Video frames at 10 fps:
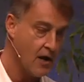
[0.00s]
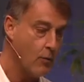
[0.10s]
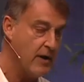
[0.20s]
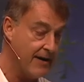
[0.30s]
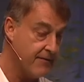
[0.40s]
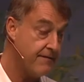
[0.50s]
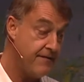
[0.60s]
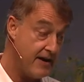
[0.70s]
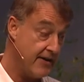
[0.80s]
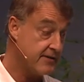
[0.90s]
We have a
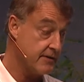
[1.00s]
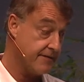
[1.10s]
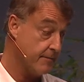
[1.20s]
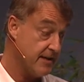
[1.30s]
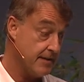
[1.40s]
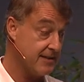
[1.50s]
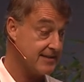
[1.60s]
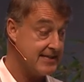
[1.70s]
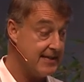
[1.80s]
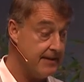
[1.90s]
very good, formidable
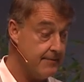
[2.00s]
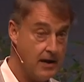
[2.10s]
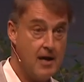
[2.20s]
team.